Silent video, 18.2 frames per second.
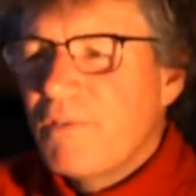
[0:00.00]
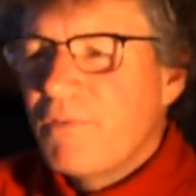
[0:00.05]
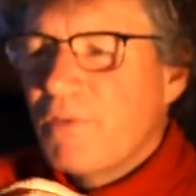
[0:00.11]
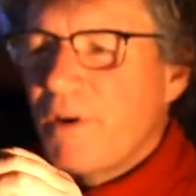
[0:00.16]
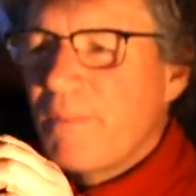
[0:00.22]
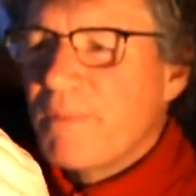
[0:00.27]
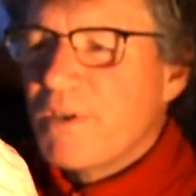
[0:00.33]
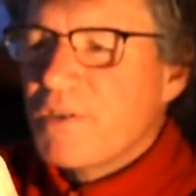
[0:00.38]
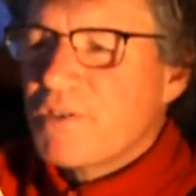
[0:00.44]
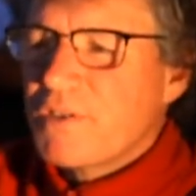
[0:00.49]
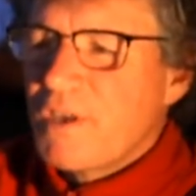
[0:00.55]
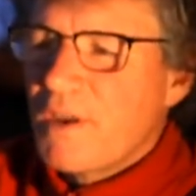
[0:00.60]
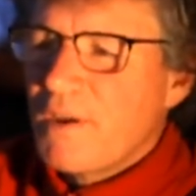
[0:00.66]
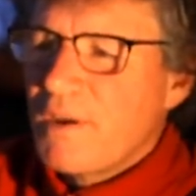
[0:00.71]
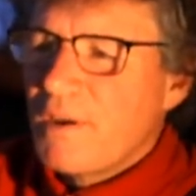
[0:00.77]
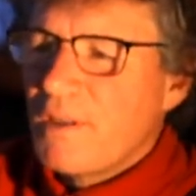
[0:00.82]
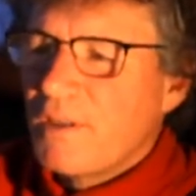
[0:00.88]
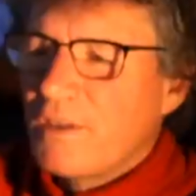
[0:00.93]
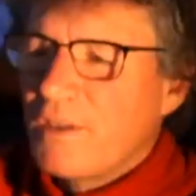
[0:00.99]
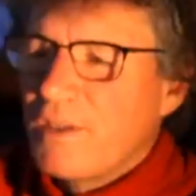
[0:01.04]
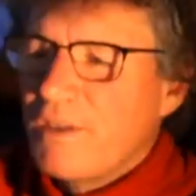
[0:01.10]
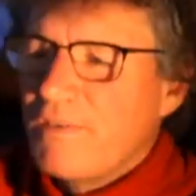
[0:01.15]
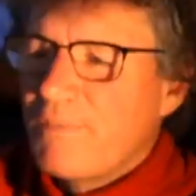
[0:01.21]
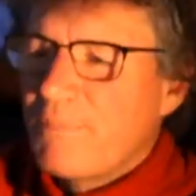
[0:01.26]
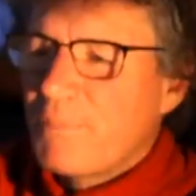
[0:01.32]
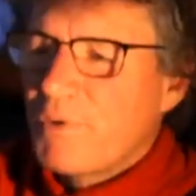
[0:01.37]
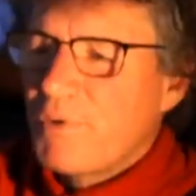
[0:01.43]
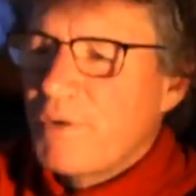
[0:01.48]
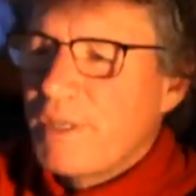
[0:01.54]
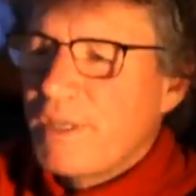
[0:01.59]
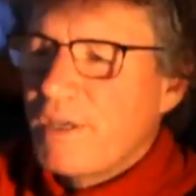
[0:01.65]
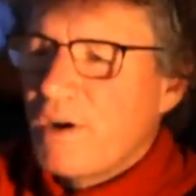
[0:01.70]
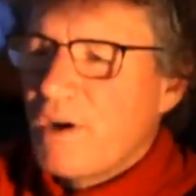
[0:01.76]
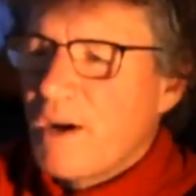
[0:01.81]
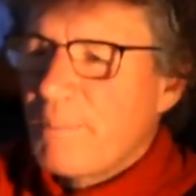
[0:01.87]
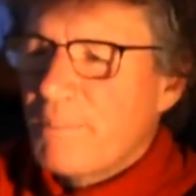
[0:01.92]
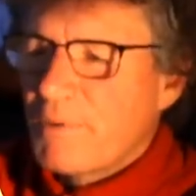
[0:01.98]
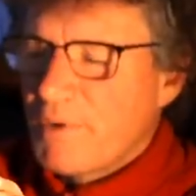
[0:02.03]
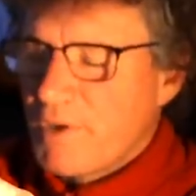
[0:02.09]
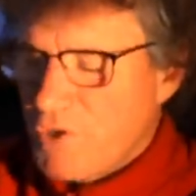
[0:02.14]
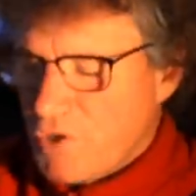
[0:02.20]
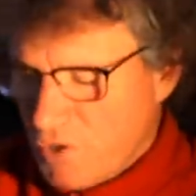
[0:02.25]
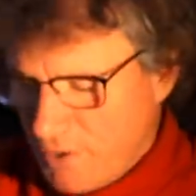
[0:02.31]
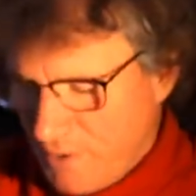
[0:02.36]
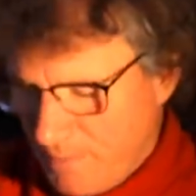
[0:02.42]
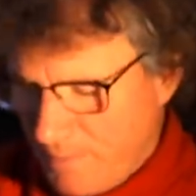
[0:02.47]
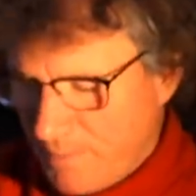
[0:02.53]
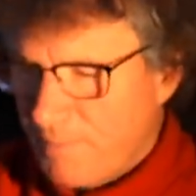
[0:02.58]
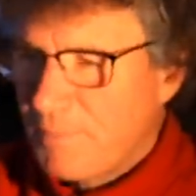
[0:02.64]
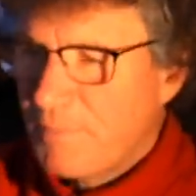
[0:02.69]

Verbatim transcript: from this leaf pruning operation.